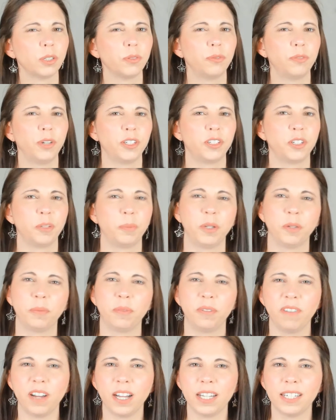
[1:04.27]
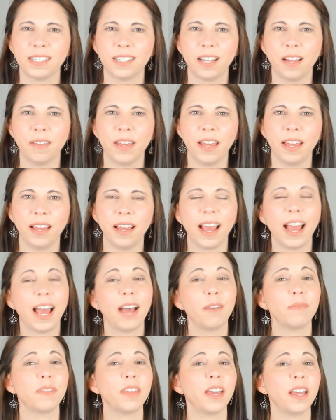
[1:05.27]
of photo book providers out there
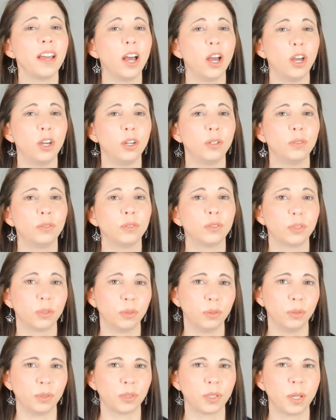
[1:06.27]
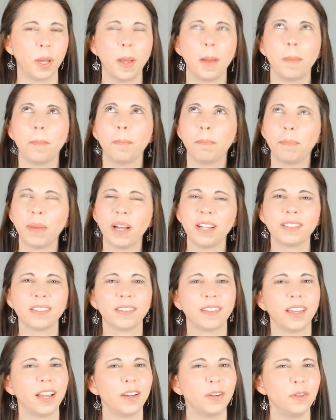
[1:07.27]
have their own tools, but
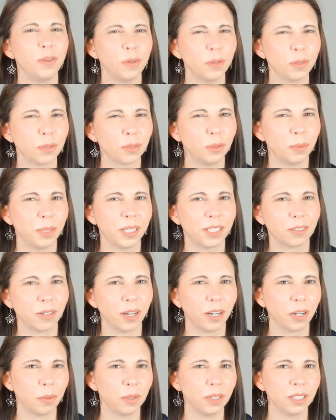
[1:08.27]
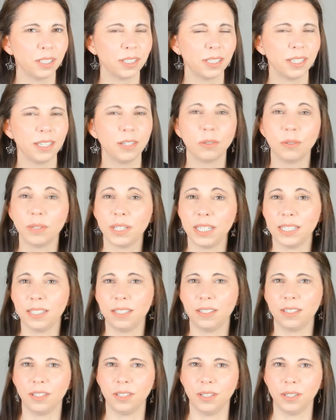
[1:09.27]
they are not always great quality or
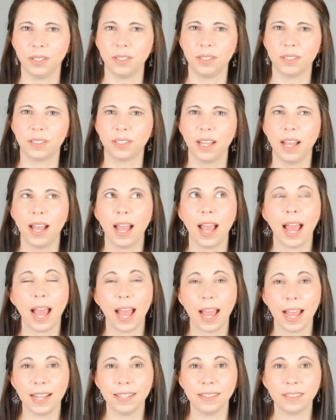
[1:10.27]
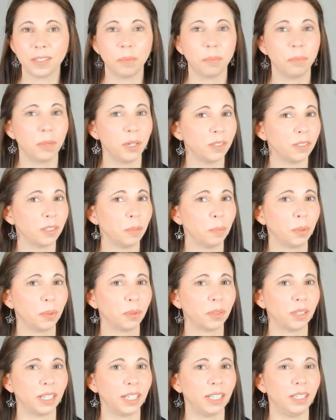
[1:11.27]
easy to use. And most
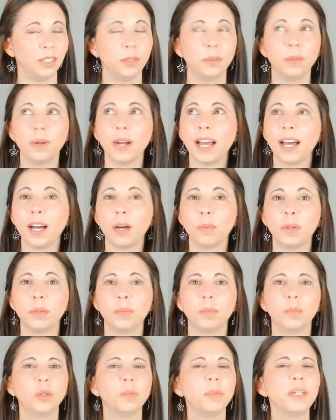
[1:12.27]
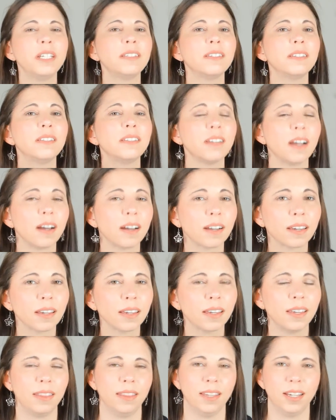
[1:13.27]
importantly, your album will be stuck
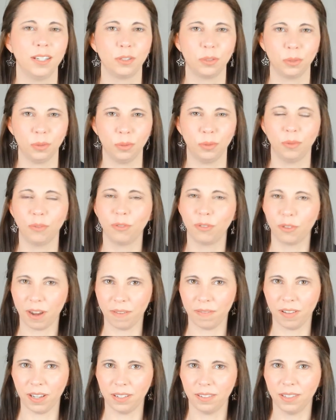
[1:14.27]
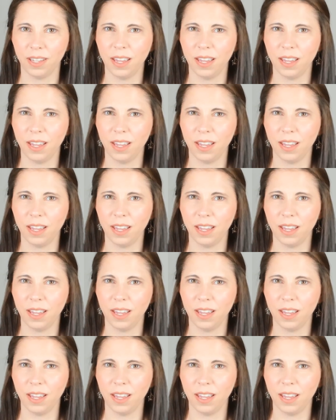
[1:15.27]
in their tool forever.